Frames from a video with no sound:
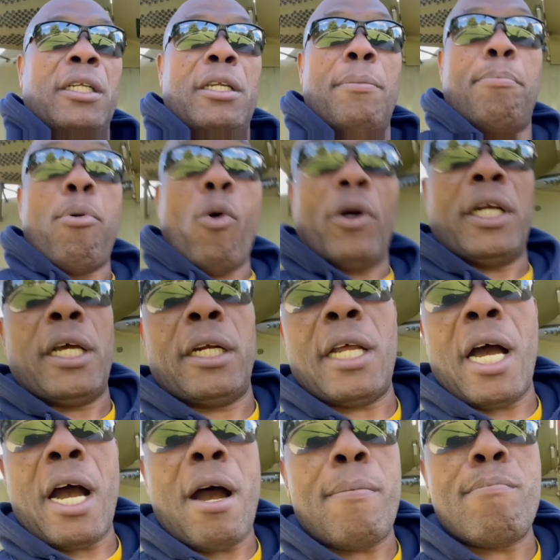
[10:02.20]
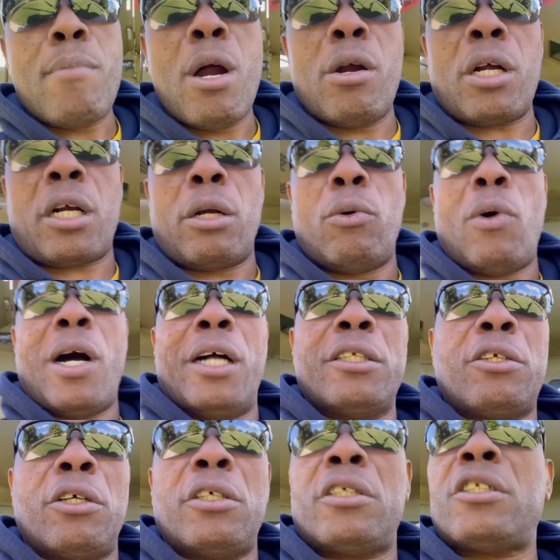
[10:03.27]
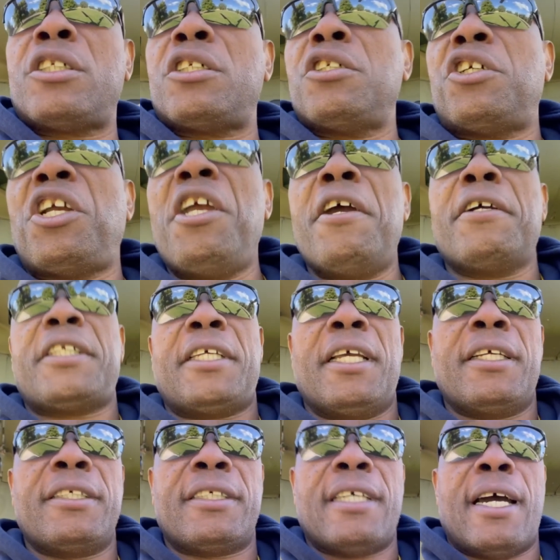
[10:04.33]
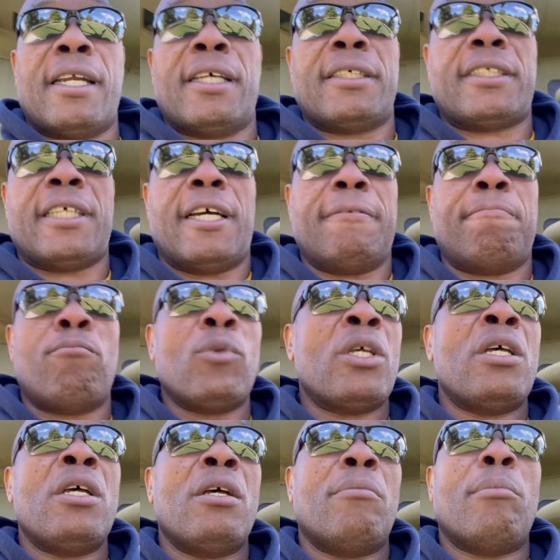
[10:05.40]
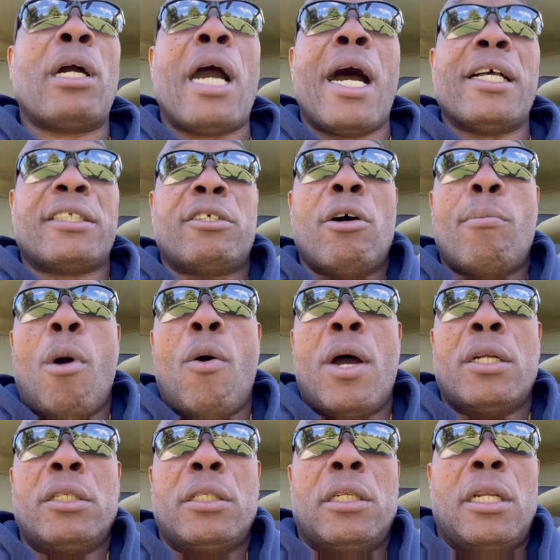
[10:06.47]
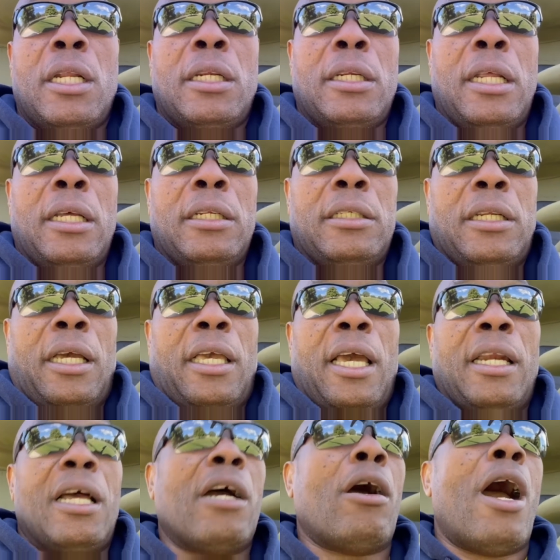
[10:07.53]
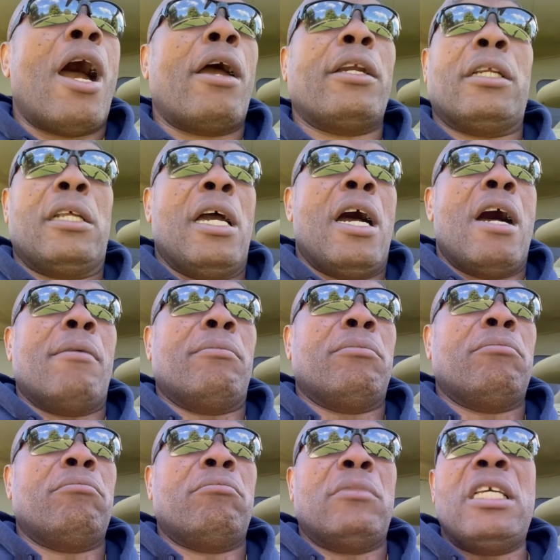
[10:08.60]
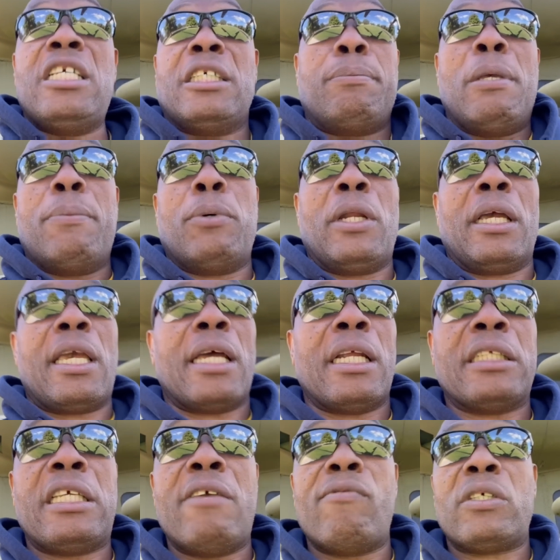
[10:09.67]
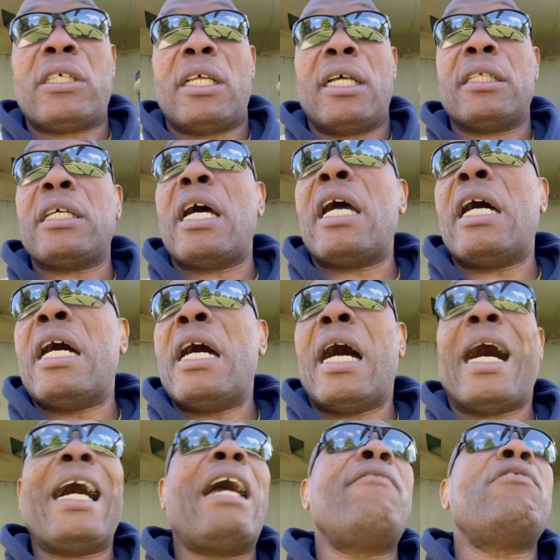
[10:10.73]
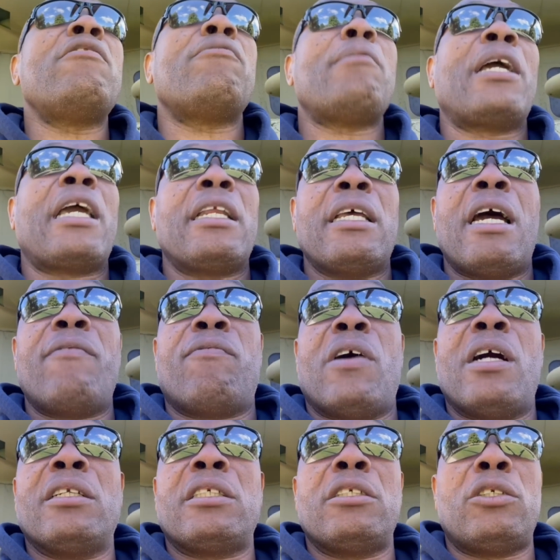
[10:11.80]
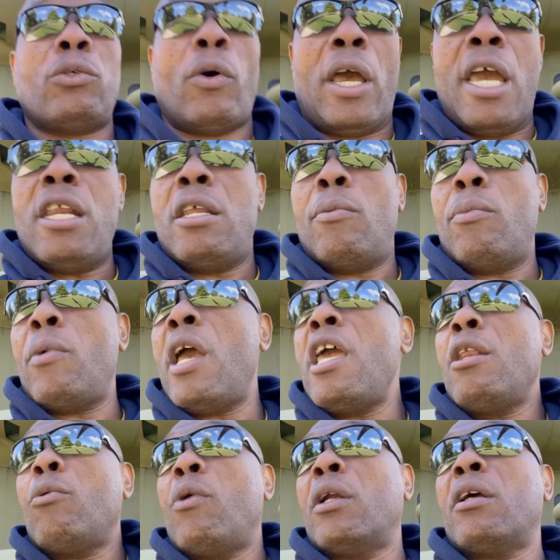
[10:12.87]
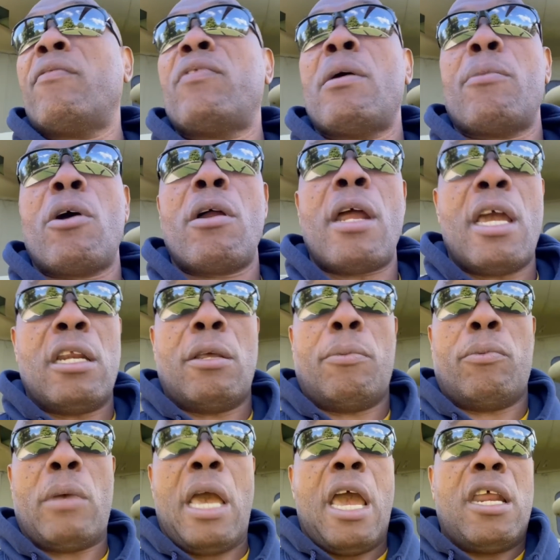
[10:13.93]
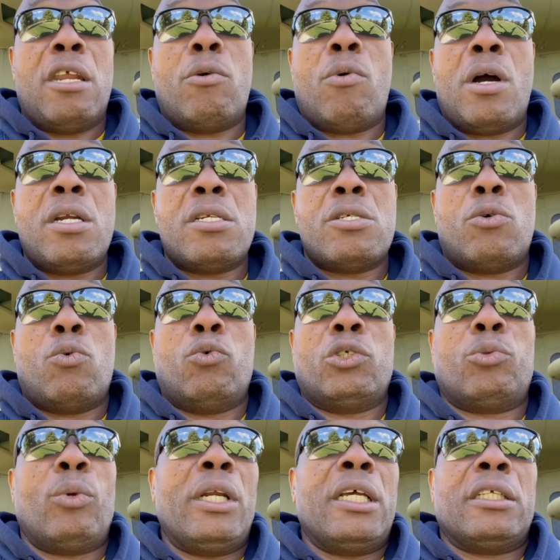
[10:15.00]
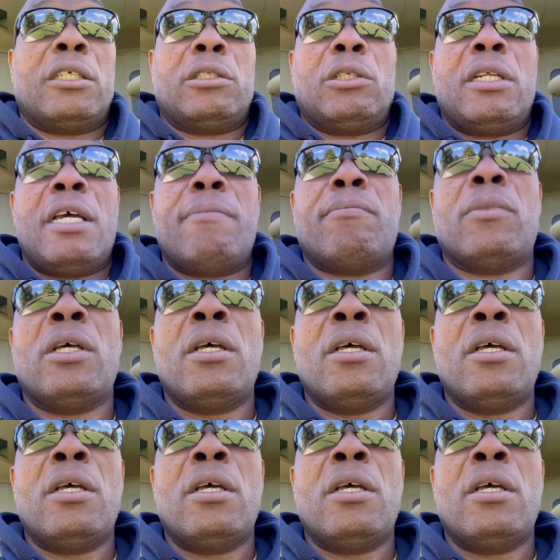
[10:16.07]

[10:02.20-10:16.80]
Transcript: the boarded um, Merkel want to share things, you understand? Because number one, they cannot uh, um these people they cannot even say that I, I've even make any advances to any any one of them or any anyone who's related to them.